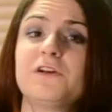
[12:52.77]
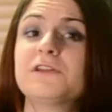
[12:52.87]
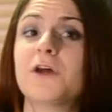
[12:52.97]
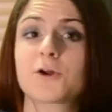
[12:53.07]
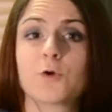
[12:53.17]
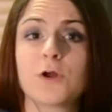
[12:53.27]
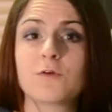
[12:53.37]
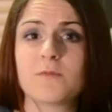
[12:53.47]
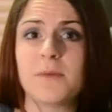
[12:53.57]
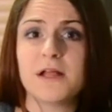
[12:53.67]
feel it not agreeing
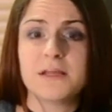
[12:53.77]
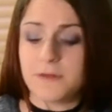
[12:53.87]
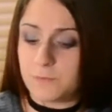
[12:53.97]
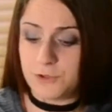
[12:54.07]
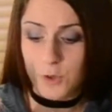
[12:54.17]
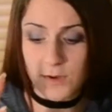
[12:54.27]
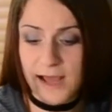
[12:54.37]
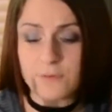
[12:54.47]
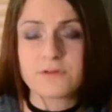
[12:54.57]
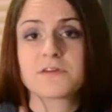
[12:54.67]
with my belly, but you know what?
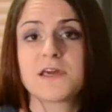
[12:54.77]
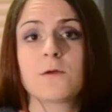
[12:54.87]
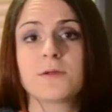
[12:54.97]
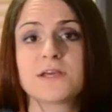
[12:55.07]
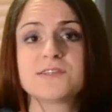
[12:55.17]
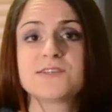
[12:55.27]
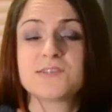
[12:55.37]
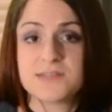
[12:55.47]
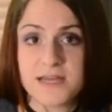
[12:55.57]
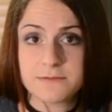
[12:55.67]
I don't even care because this
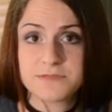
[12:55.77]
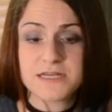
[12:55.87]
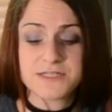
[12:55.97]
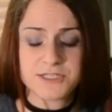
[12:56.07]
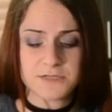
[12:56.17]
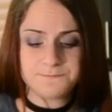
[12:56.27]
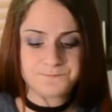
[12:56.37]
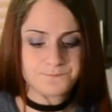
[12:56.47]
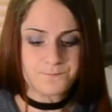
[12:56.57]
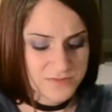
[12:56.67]
is damn tasty.
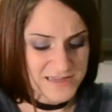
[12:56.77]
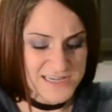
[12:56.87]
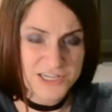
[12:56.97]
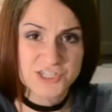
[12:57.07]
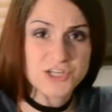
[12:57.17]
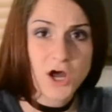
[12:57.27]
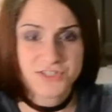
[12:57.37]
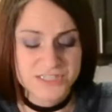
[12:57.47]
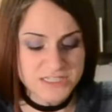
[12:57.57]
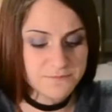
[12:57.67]
That kind of
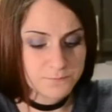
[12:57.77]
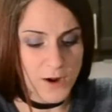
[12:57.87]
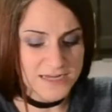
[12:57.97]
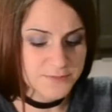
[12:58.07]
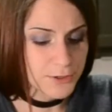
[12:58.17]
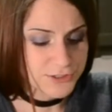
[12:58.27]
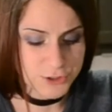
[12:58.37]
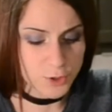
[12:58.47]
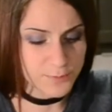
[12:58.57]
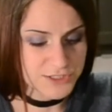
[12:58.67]
saucy raspberry
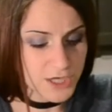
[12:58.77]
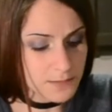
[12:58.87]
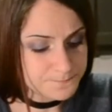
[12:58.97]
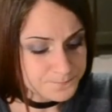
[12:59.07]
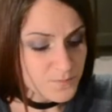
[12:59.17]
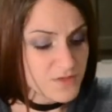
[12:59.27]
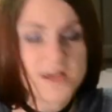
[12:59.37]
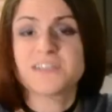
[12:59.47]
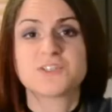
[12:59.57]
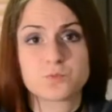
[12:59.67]
syrup on top,
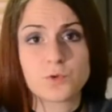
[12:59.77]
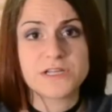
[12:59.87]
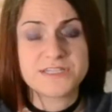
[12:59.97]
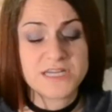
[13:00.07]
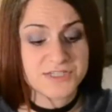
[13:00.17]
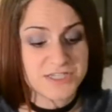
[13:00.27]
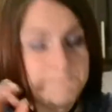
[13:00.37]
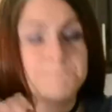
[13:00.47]
that is really tasty.